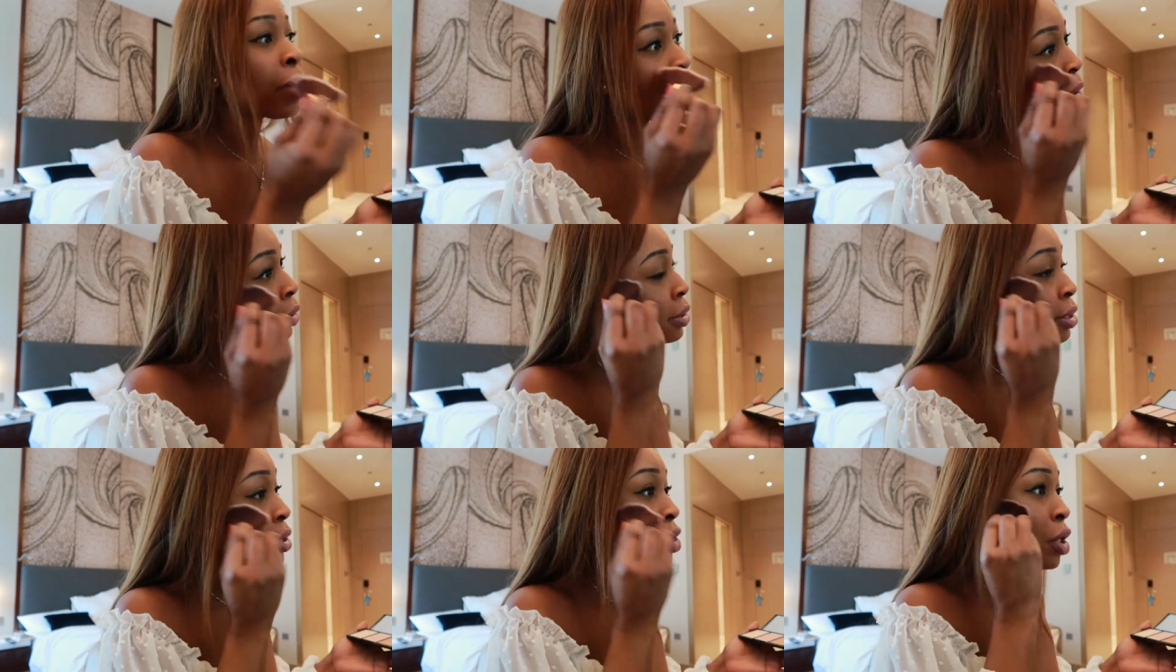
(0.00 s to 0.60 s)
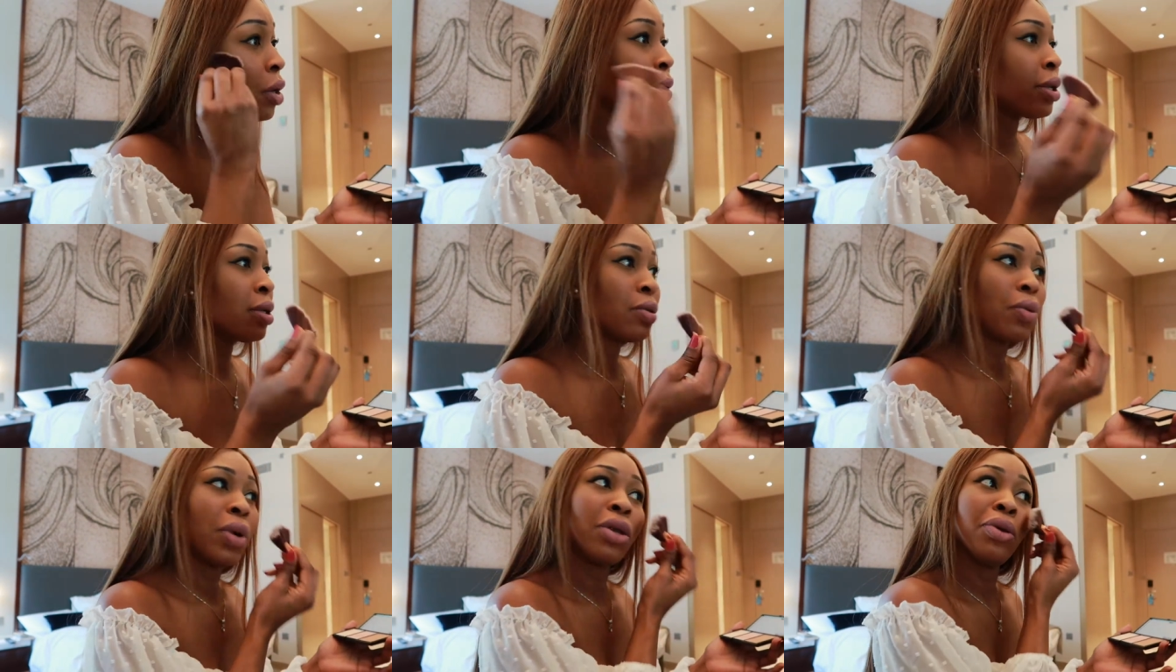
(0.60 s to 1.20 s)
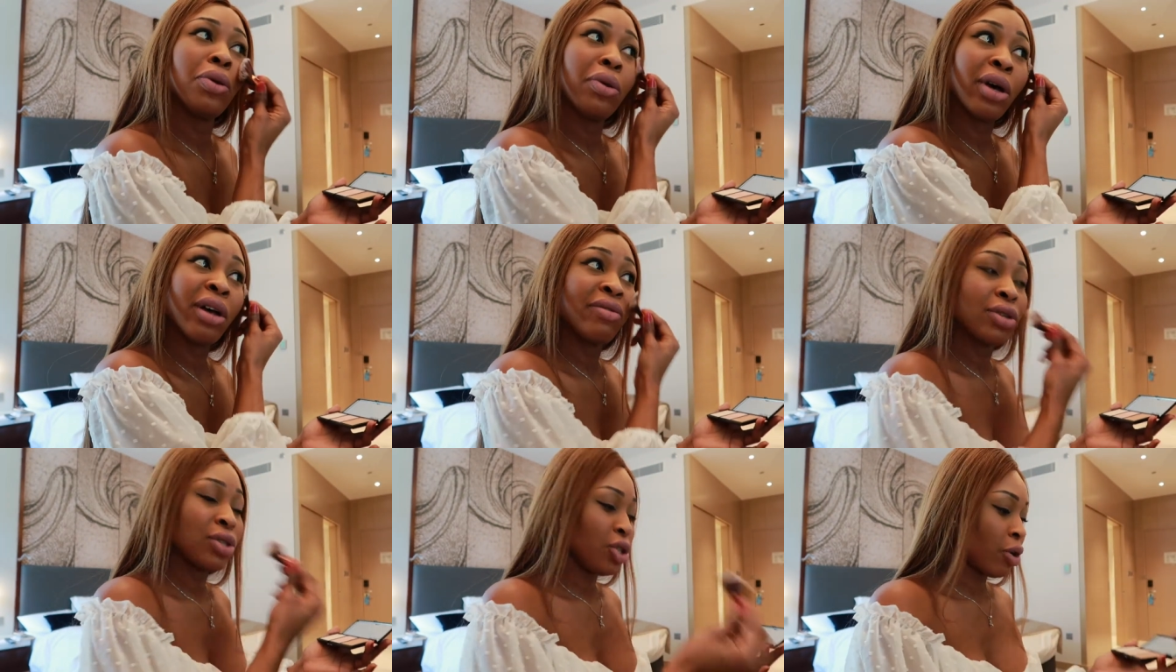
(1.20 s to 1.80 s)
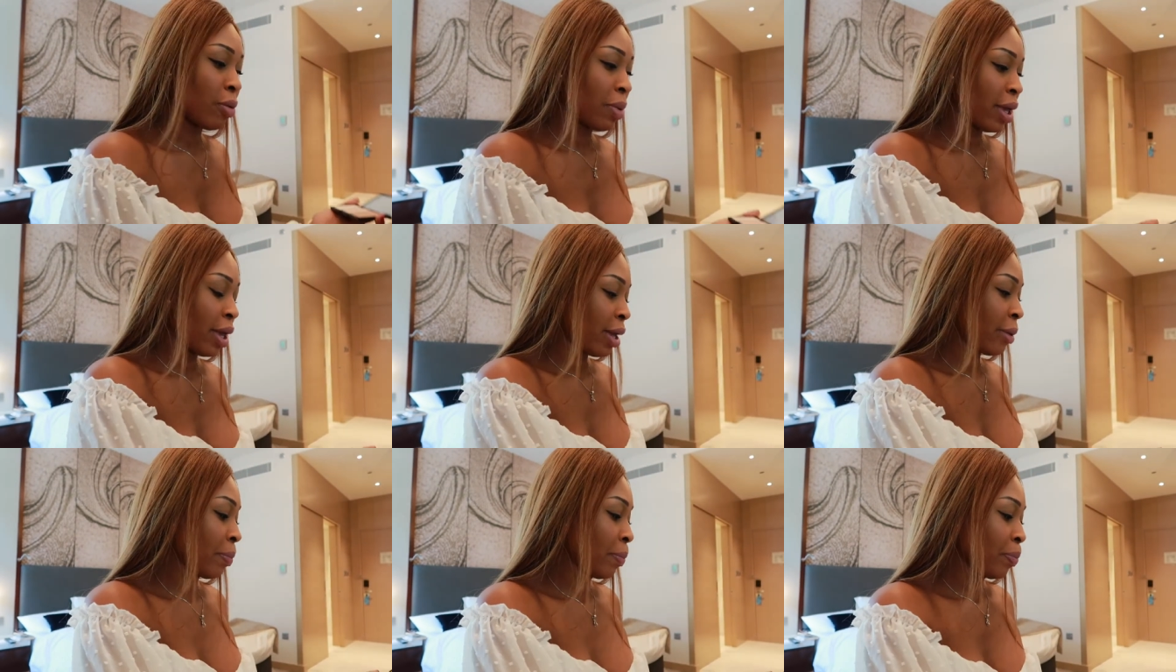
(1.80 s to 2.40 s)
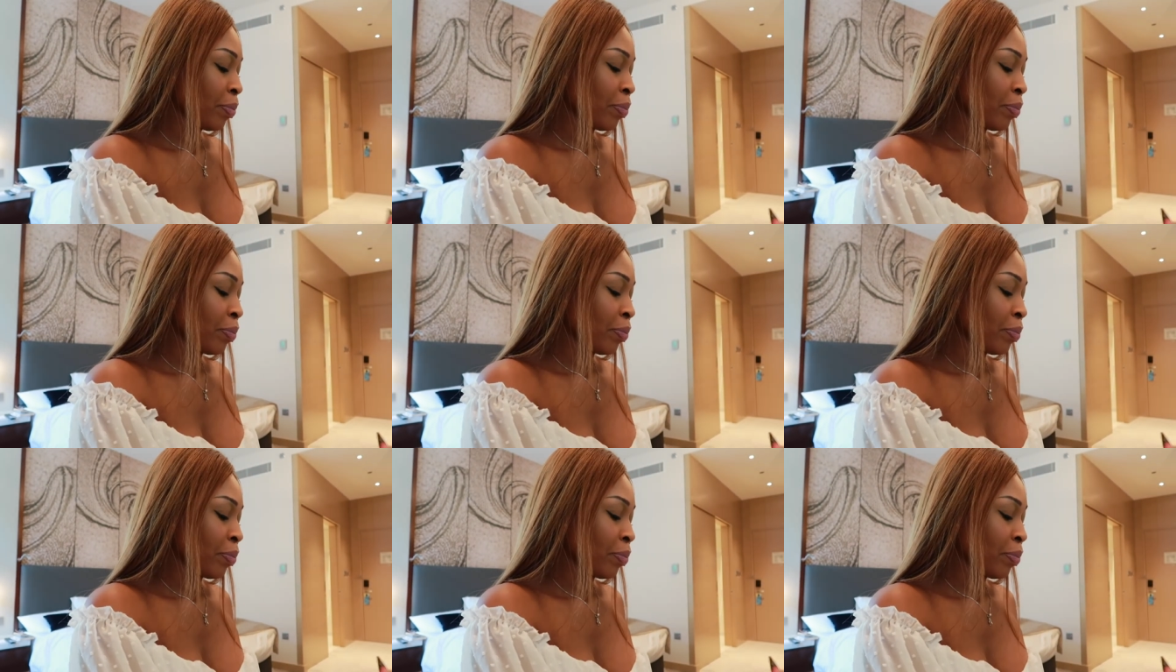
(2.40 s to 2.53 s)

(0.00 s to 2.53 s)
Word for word: health insurance when you have a job here